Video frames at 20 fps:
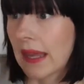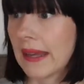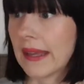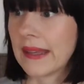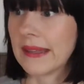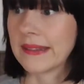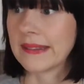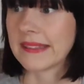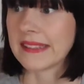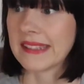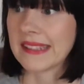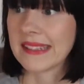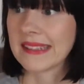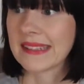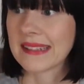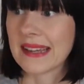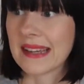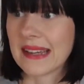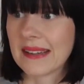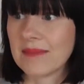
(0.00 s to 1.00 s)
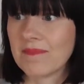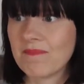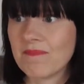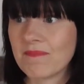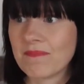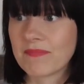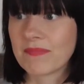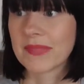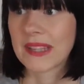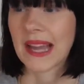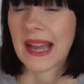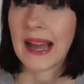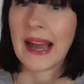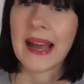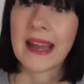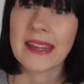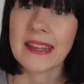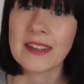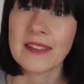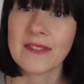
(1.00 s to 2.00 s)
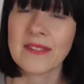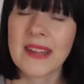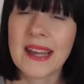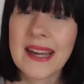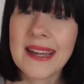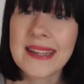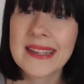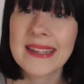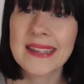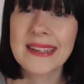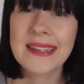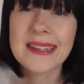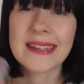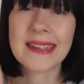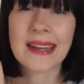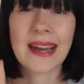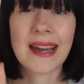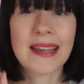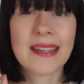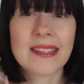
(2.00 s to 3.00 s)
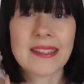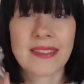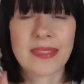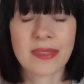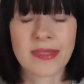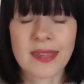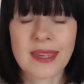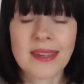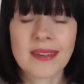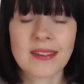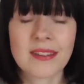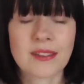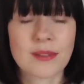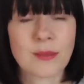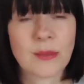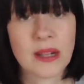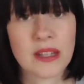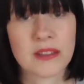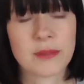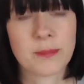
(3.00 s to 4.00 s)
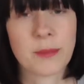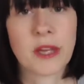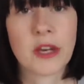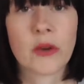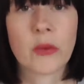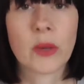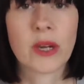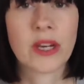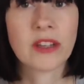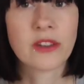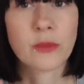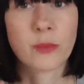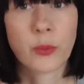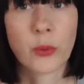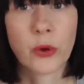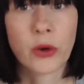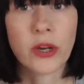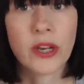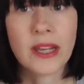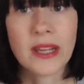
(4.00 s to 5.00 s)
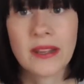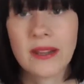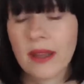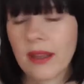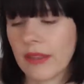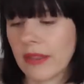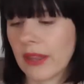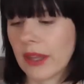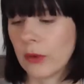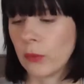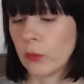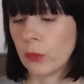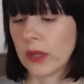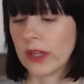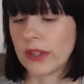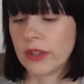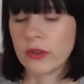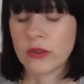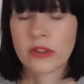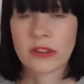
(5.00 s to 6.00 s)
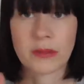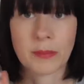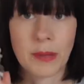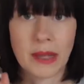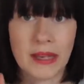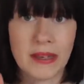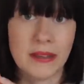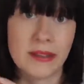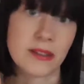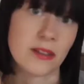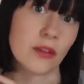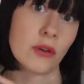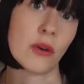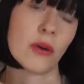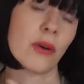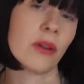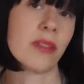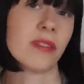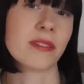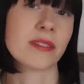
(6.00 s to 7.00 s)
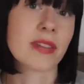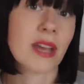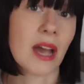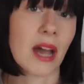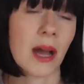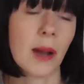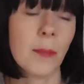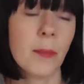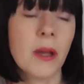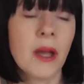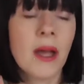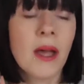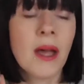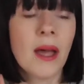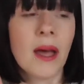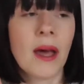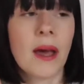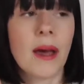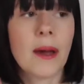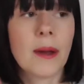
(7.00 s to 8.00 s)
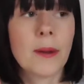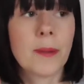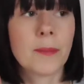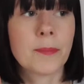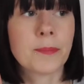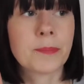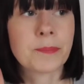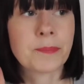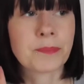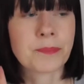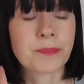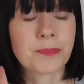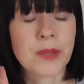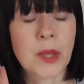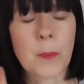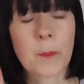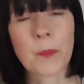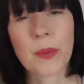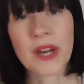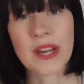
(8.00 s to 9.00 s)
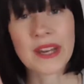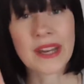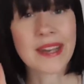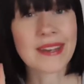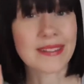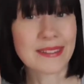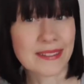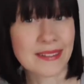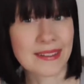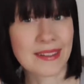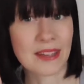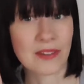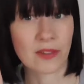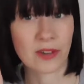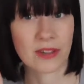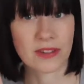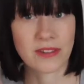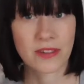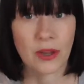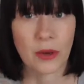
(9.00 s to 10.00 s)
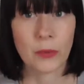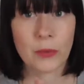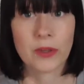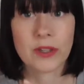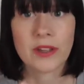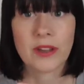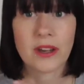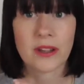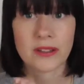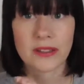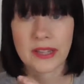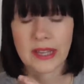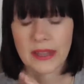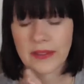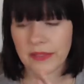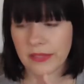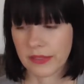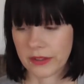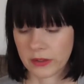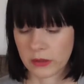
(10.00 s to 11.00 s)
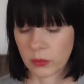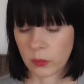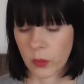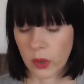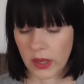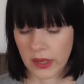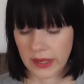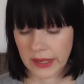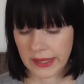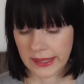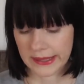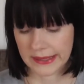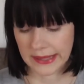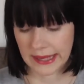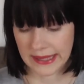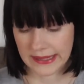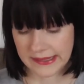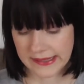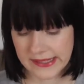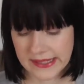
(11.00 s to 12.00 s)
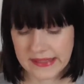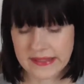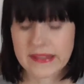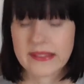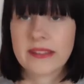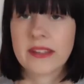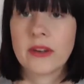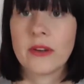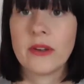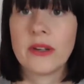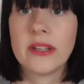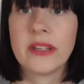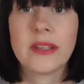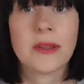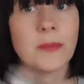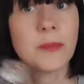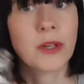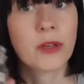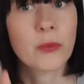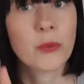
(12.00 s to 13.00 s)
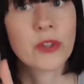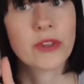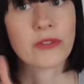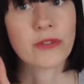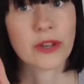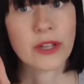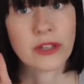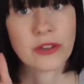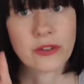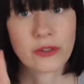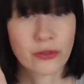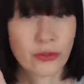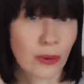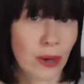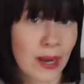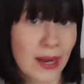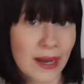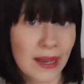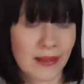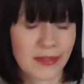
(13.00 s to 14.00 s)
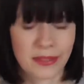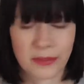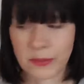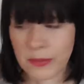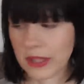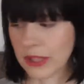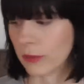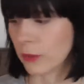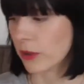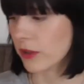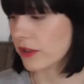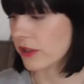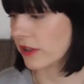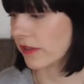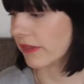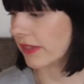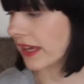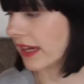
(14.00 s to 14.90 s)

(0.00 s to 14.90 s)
I did kind of like it. I think it smells better when it's burning than when you smell it, in the tub. But I didn't love it, so I would not get this one again necessarily, but it was fun to try like the mini version of